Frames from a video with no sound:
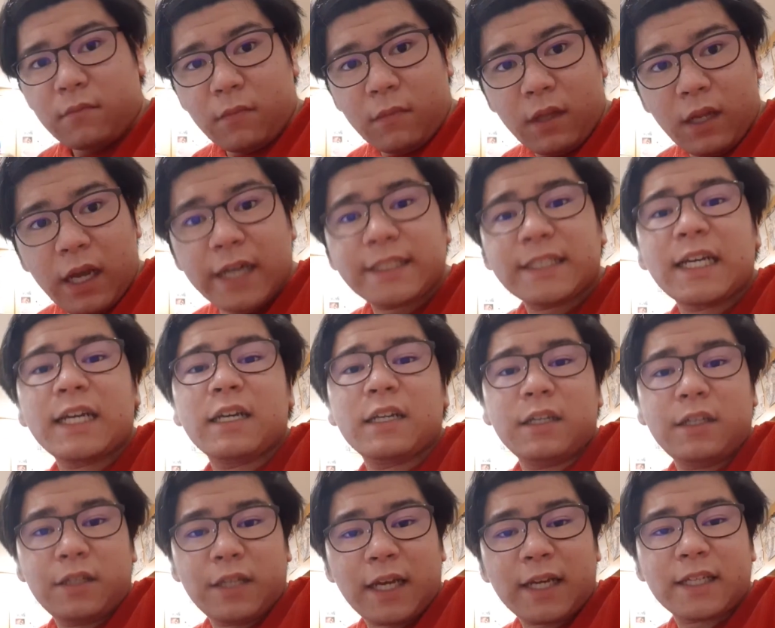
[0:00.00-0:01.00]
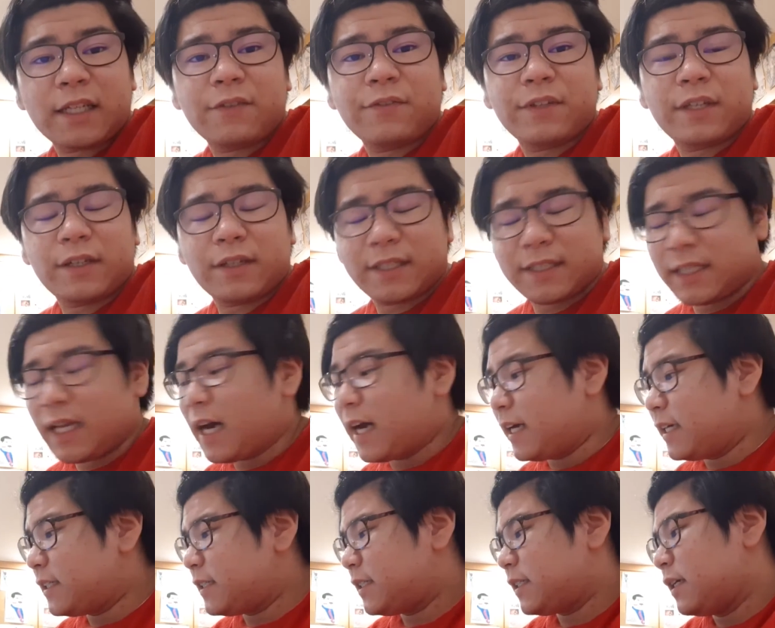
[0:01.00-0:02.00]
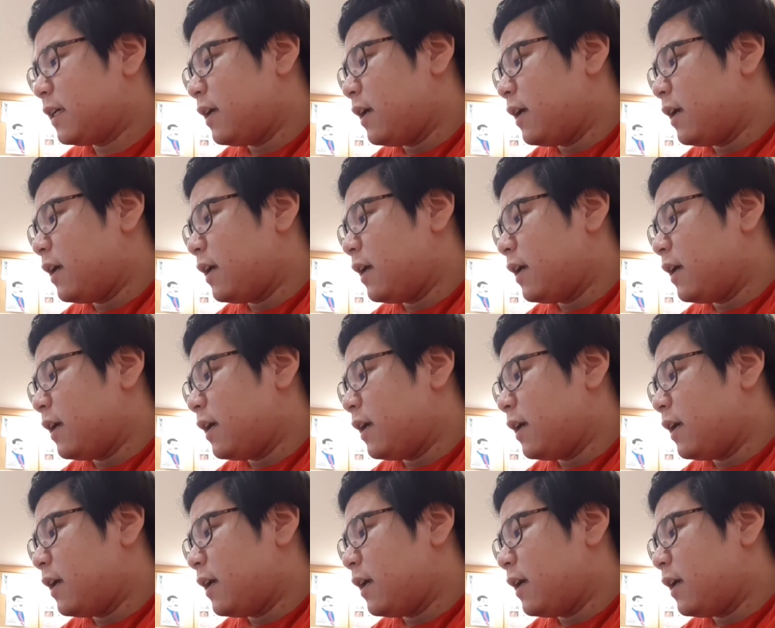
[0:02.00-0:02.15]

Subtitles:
aside, negativity aside,